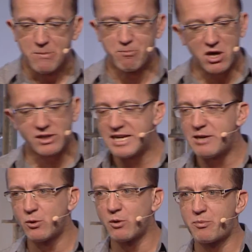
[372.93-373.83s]
But it
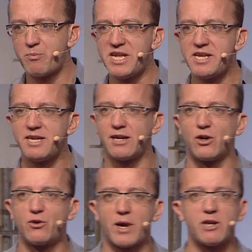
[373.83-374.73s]
will be a
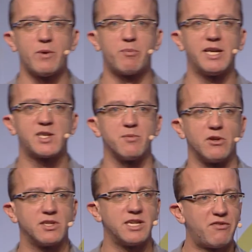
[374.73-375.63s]
great
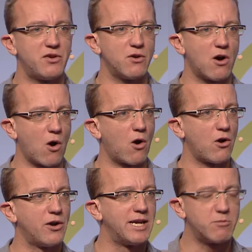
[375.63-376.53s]
replacement if you are
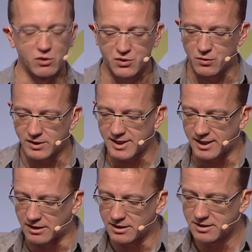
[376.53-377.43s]
unable to
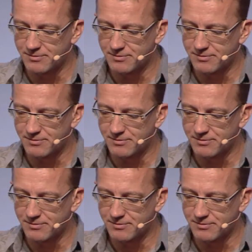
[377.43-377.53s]
attend.